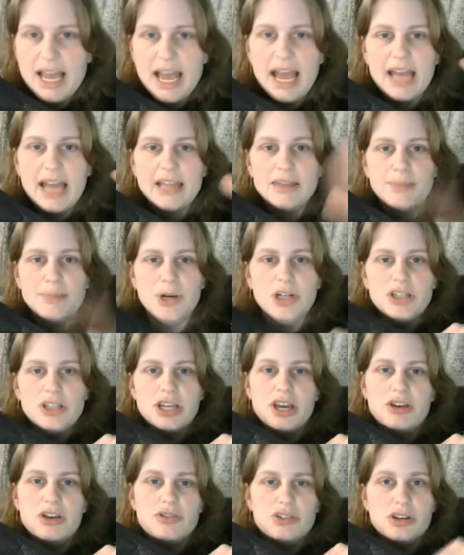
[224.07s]
And the part that
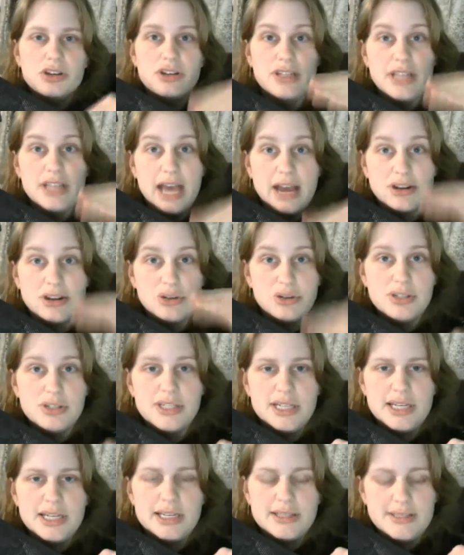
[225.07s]
goes on the actual
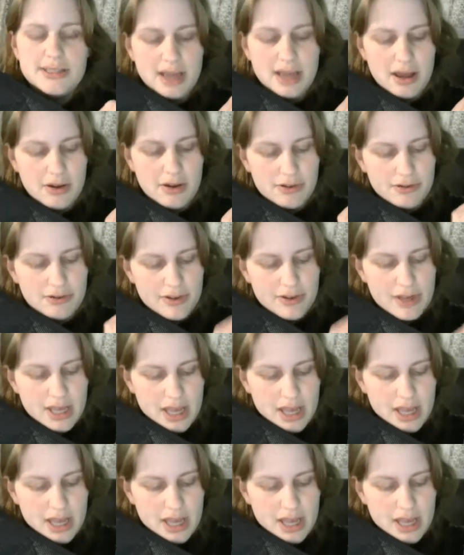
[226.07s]
seat itself